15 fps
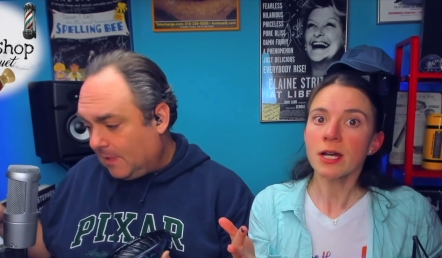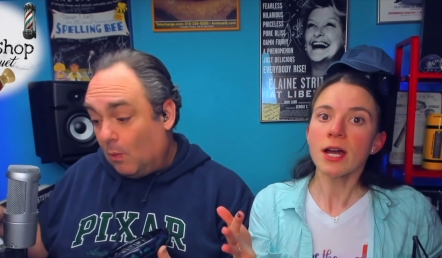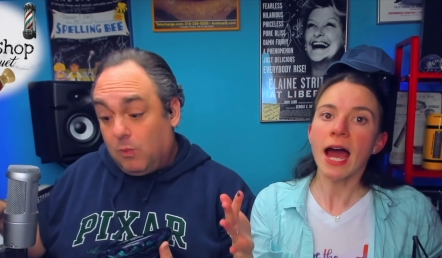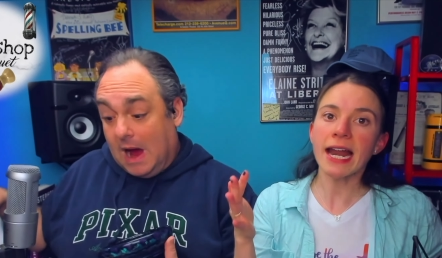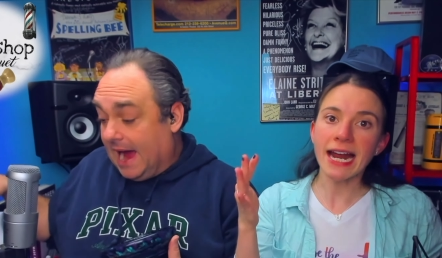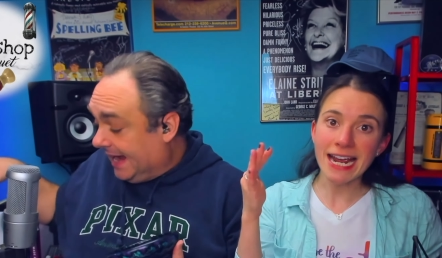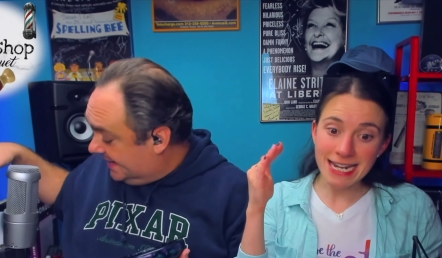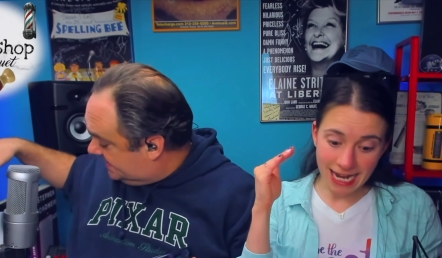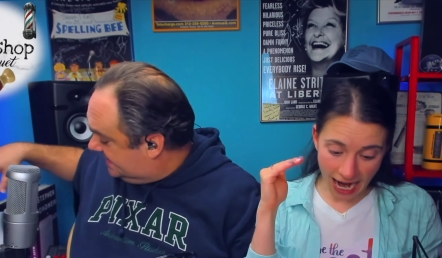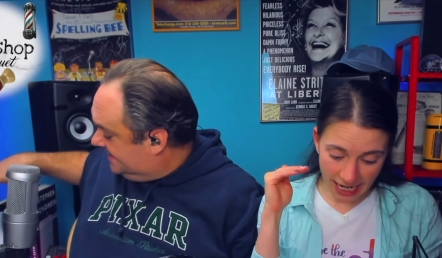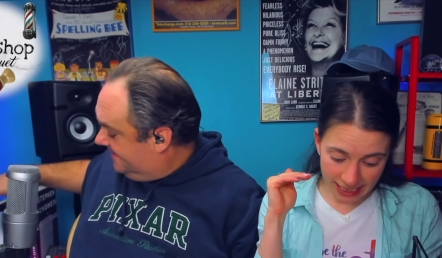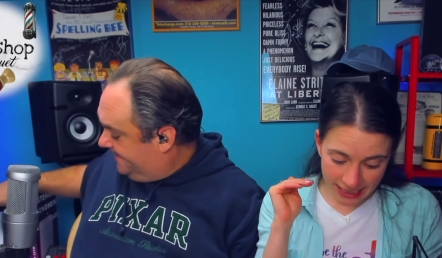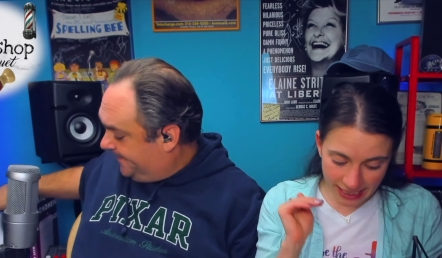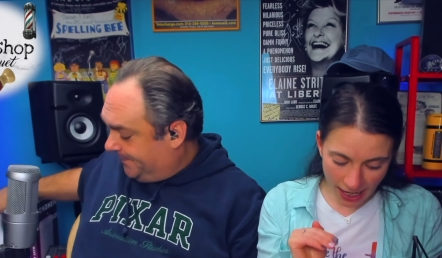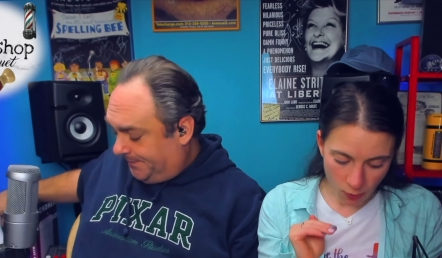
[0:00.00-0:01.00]
Speaker 1: And I, I
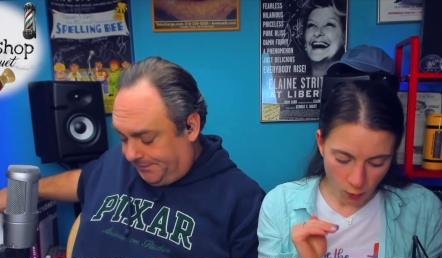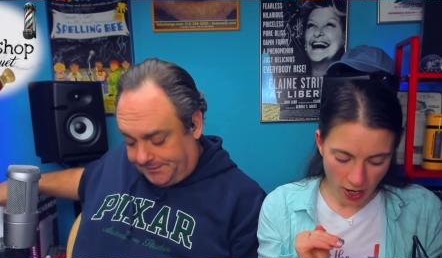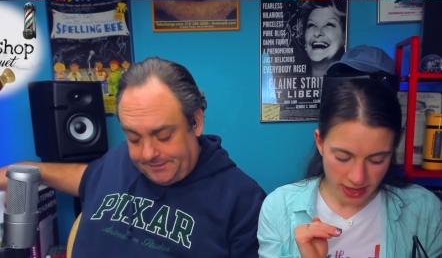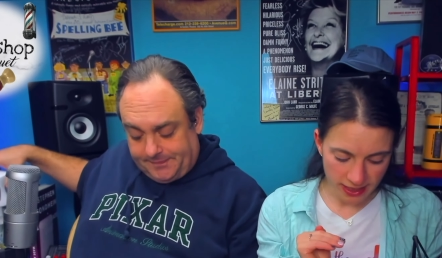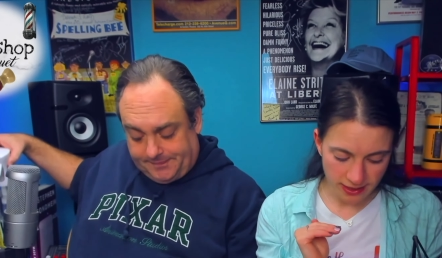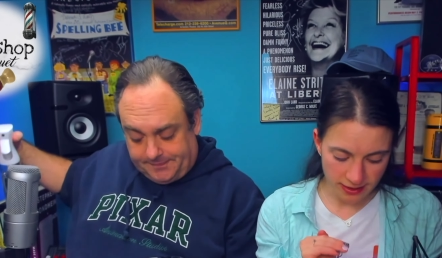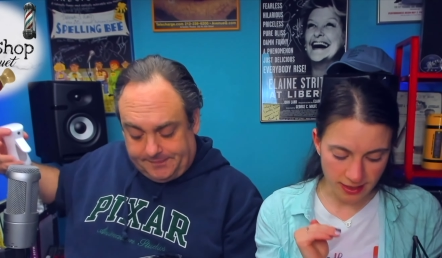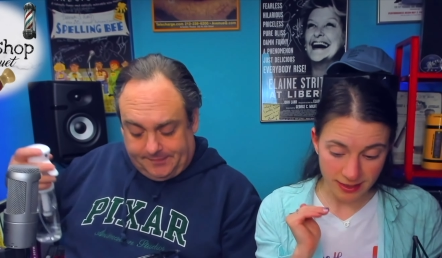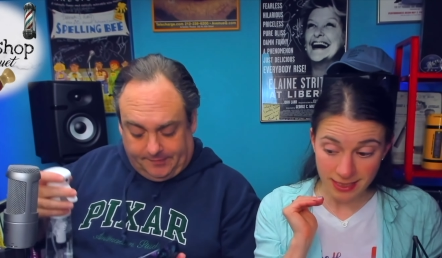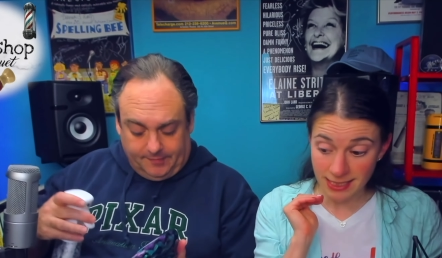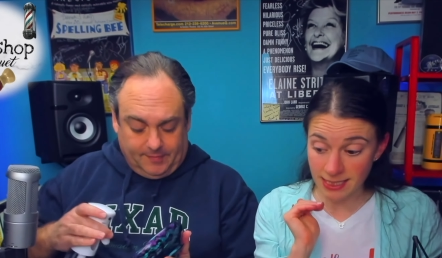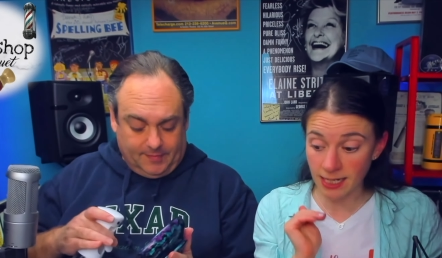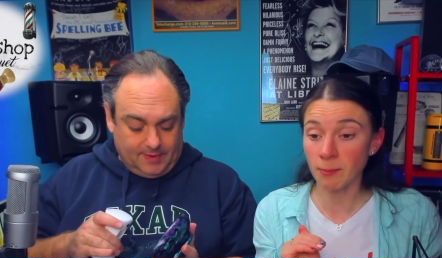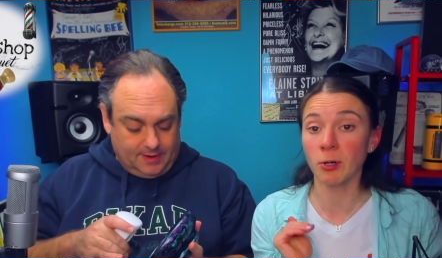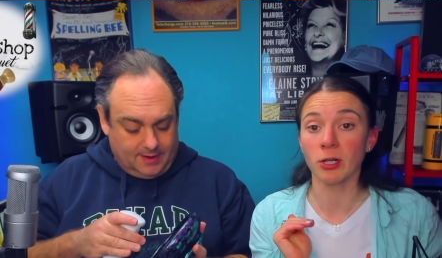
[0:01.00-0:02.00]
get why this is a
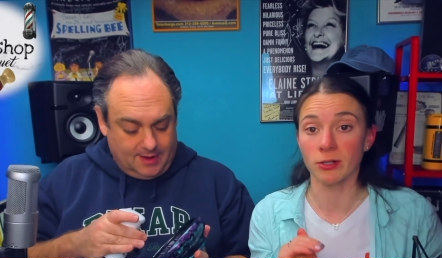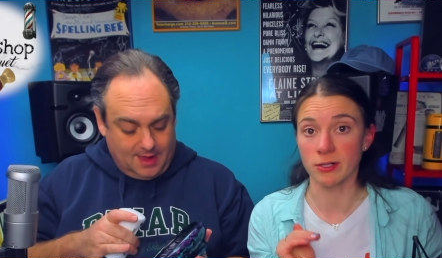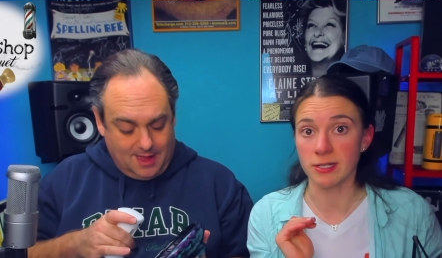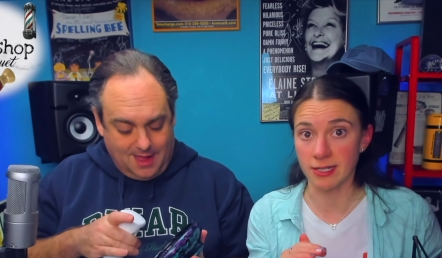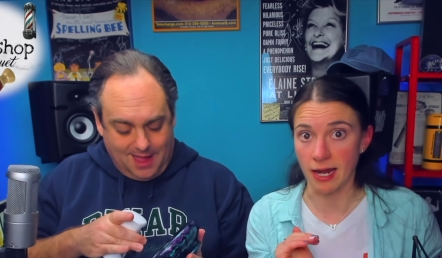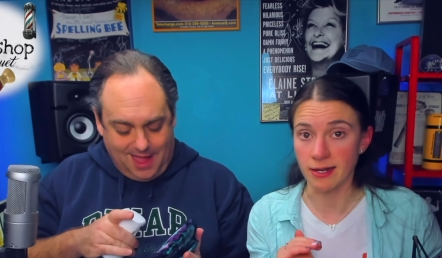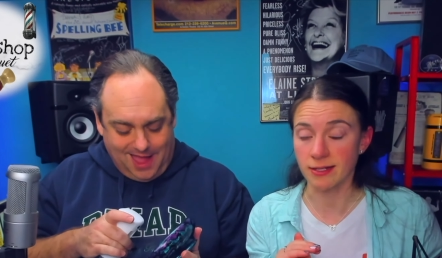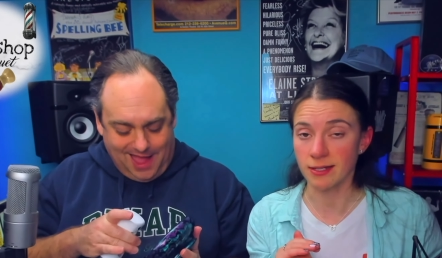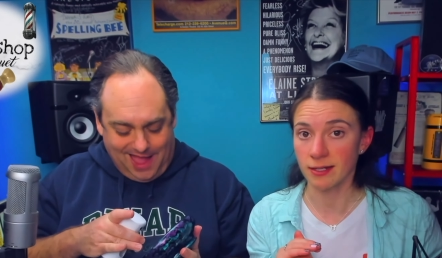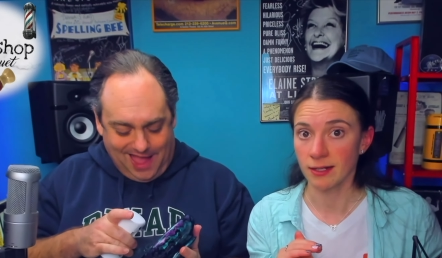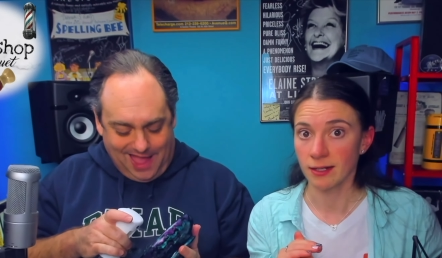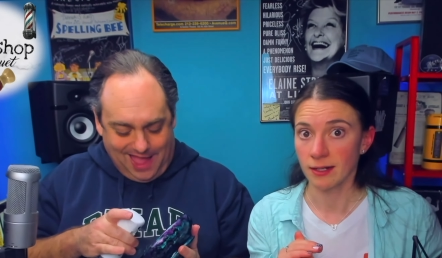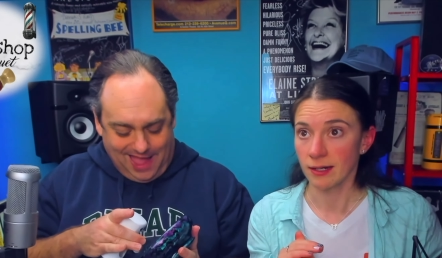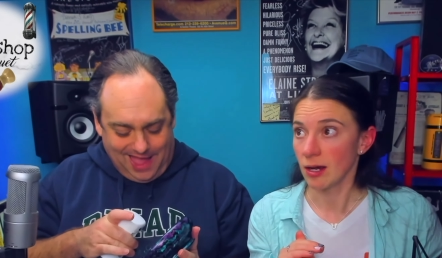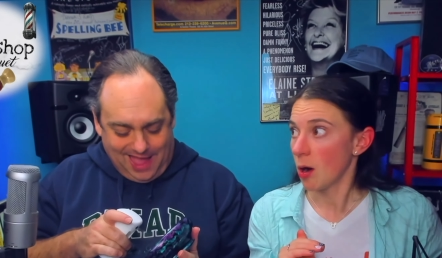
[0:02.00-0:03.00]
similar scent
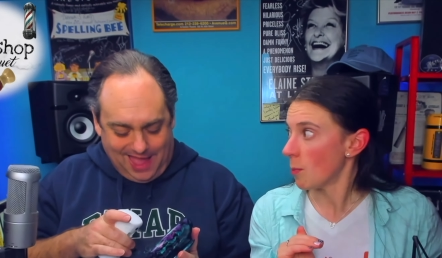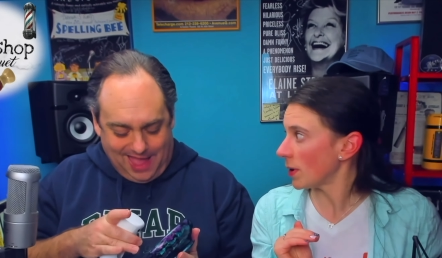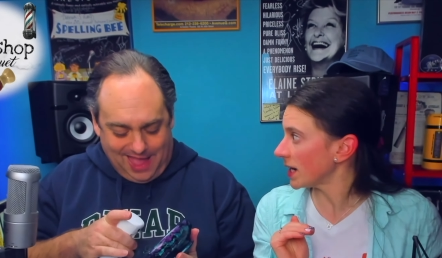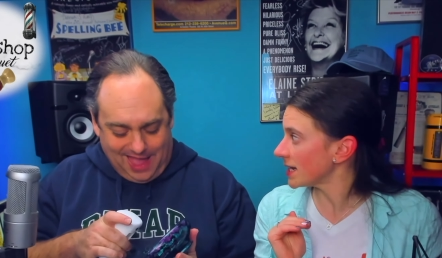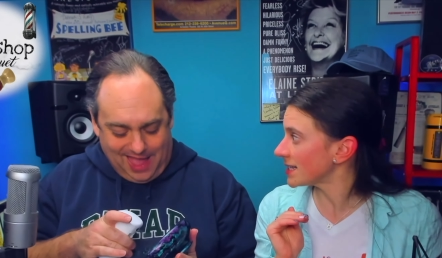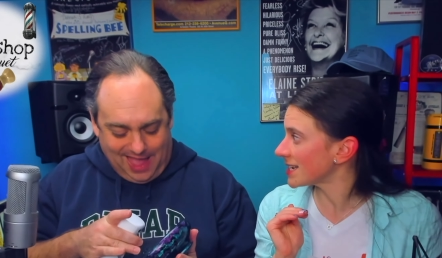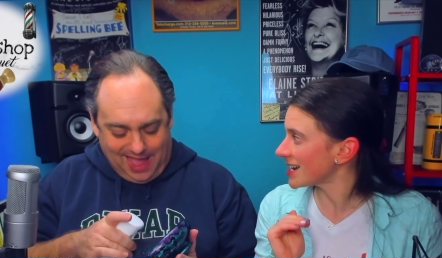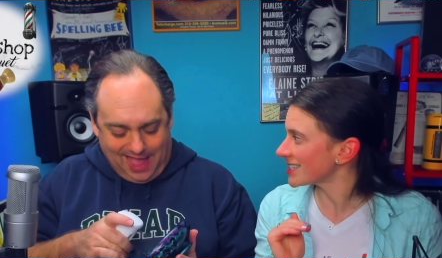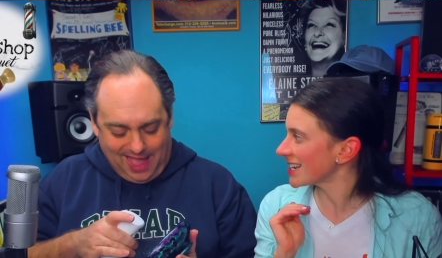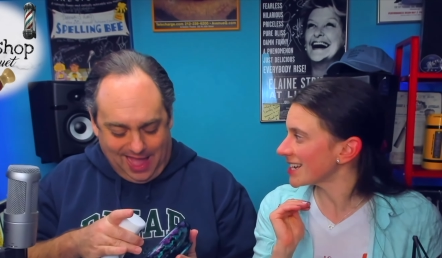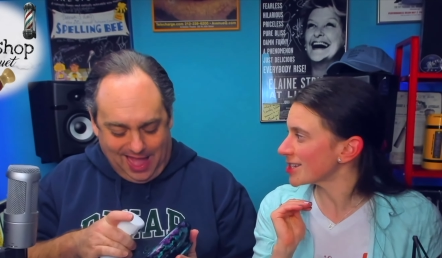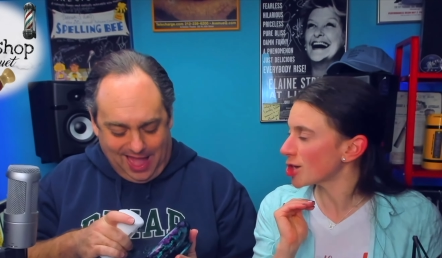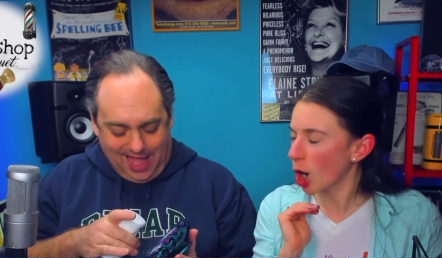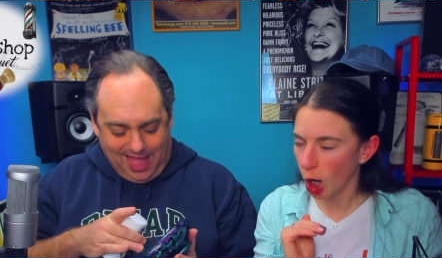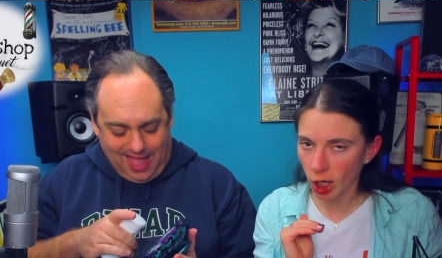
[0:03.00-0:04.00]
but it doesn't
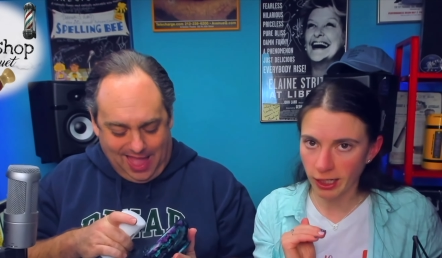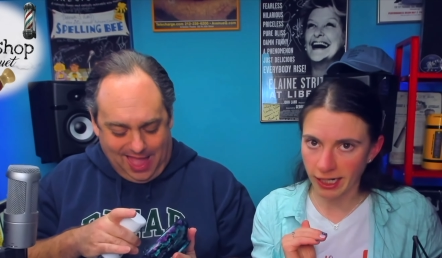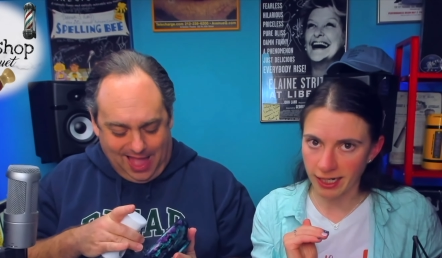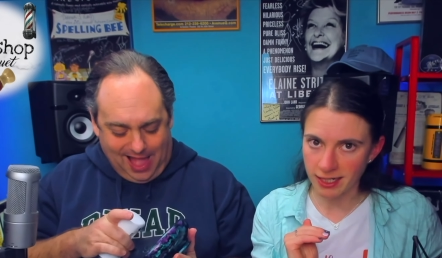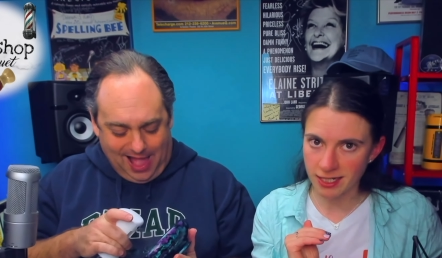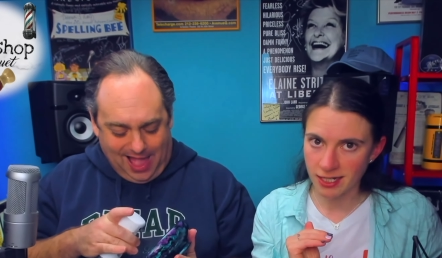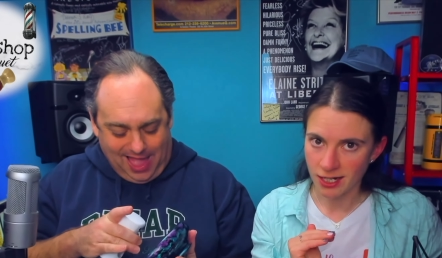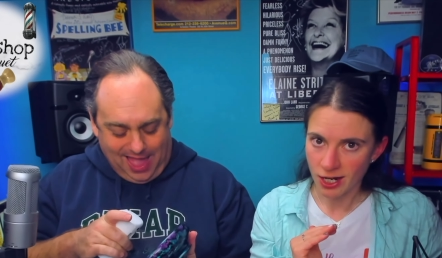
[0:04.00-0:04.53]
target